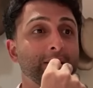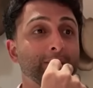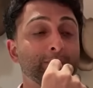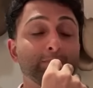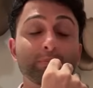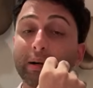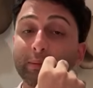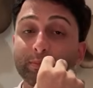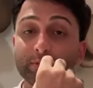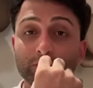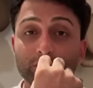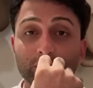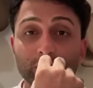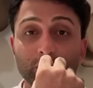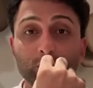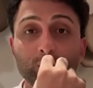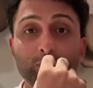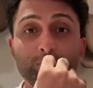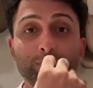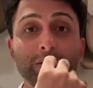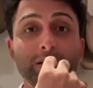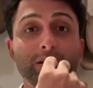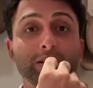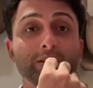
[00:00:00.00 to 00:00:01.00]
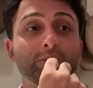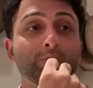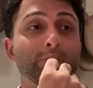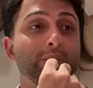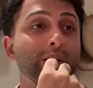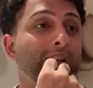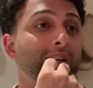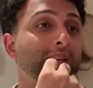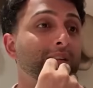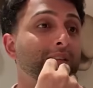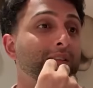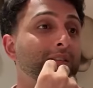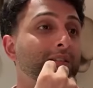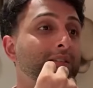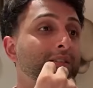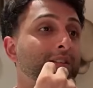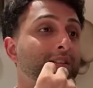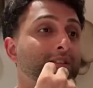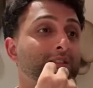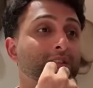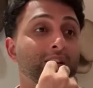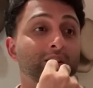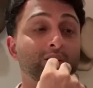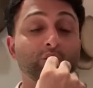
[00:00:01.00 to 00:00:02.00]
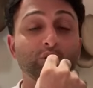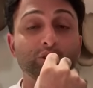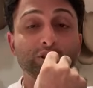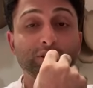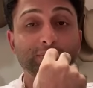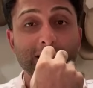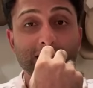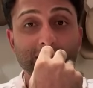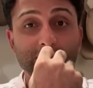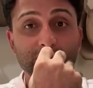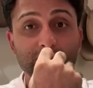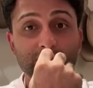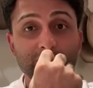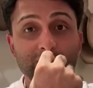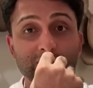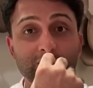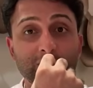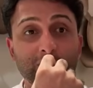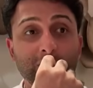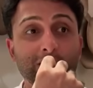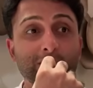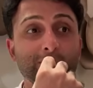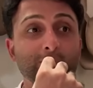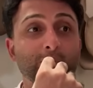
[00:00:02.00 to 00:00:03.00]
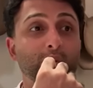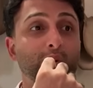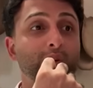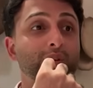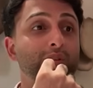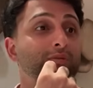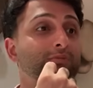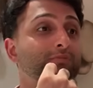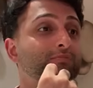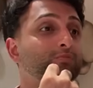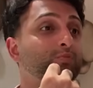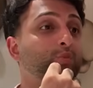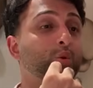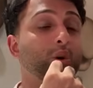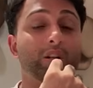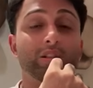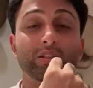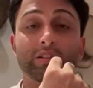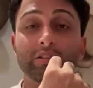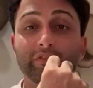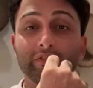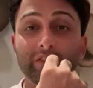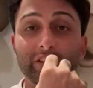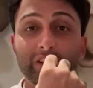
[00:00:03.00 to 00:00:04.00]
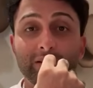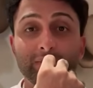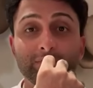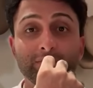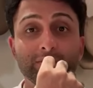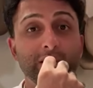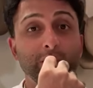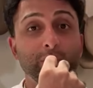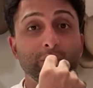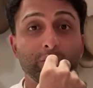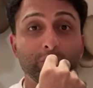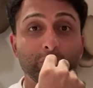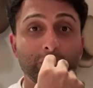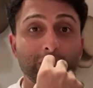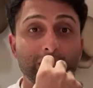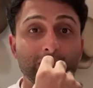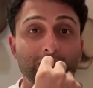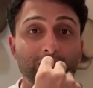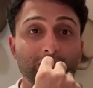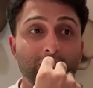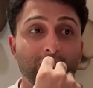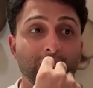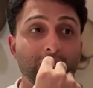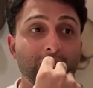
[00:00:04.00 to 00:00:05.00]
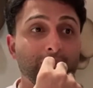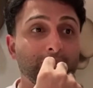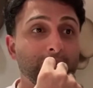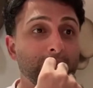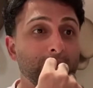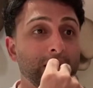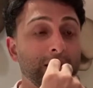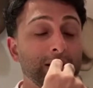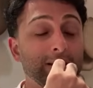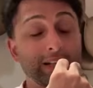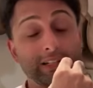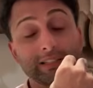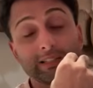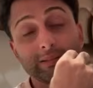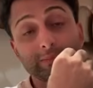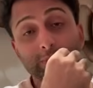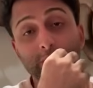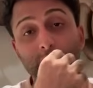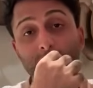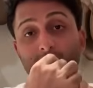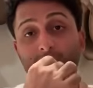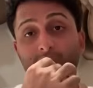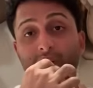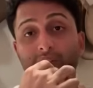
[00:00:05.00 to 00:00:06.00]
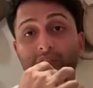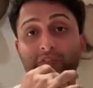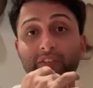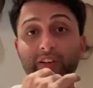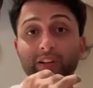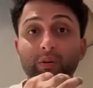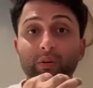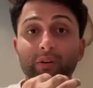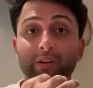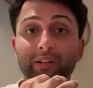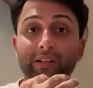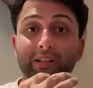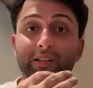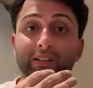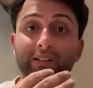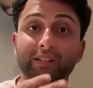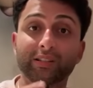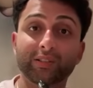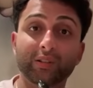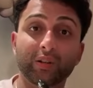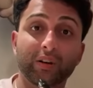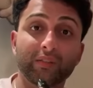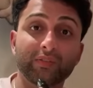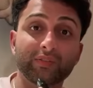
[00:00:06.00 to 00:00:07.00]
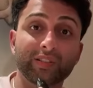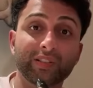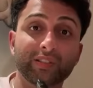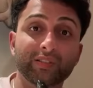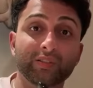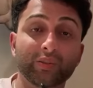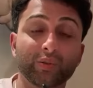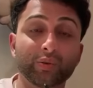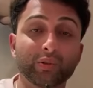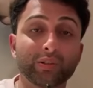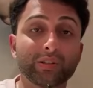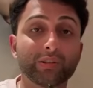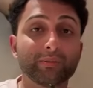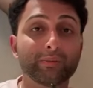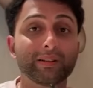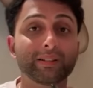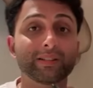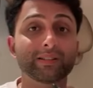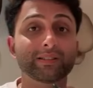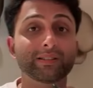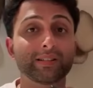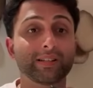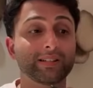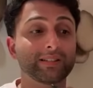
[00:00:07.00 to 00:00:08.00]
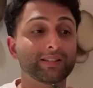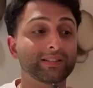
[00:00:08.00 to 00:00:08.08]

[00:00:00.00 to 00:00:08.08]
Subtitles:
Props to UP as well. This all goes back to the drawing board. Watch the film, see what went wrong. That's the beauty of Filoil and this off-season tournaments.